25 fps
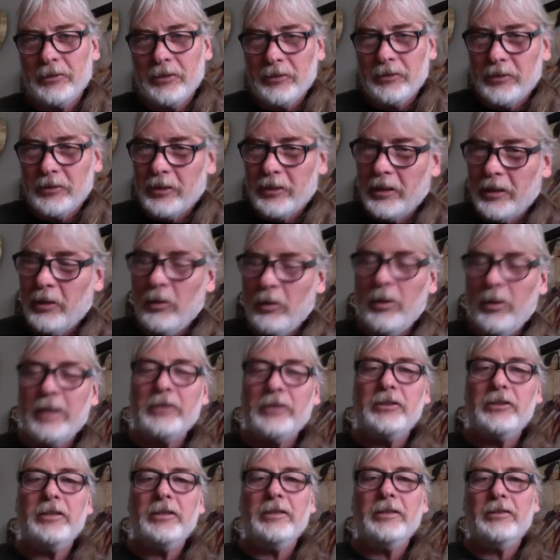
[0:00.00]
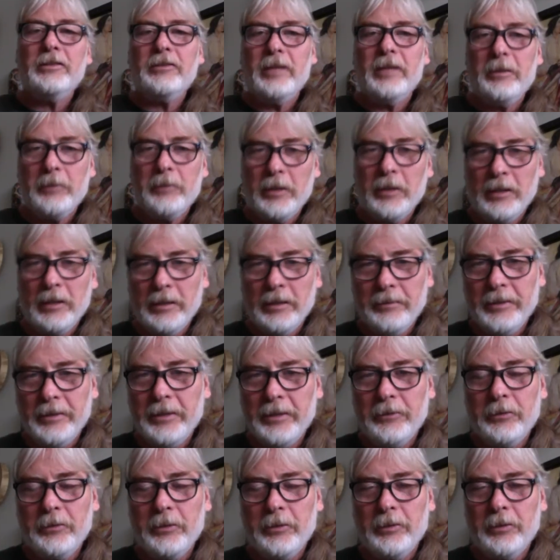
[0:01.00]
it's the questions that we live
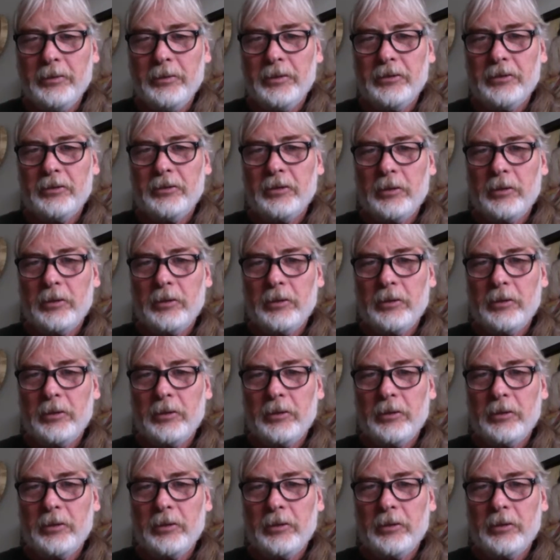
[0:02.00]
into. It's the